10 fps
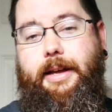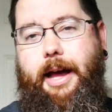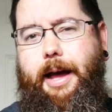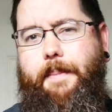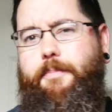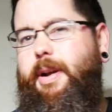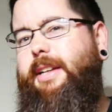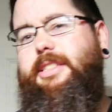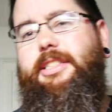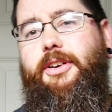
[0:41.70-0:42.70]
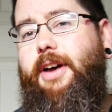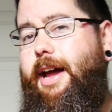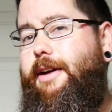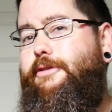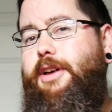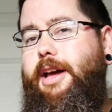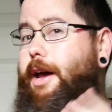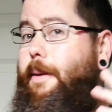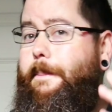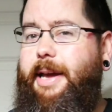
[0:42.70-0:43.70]
But I still have
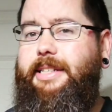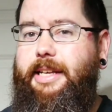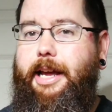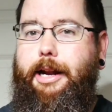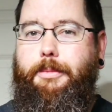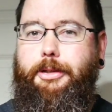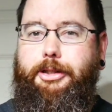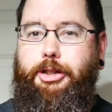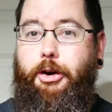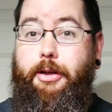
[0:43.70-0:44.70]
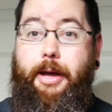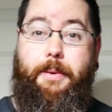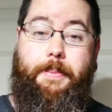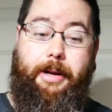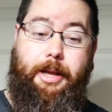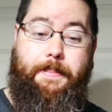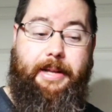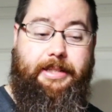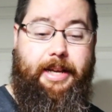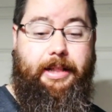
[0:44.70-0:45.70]
an amazing animal to show you that we picked up
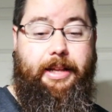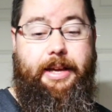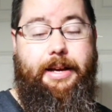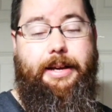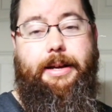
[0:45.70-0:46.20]
at Tinley.